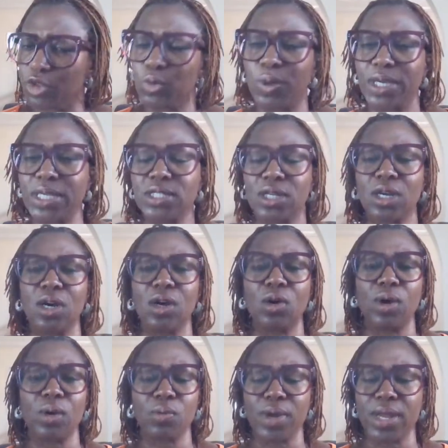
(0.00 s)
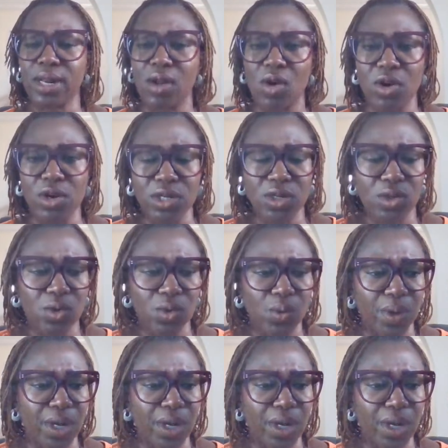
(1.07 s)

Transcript: few weeks ago, I read an article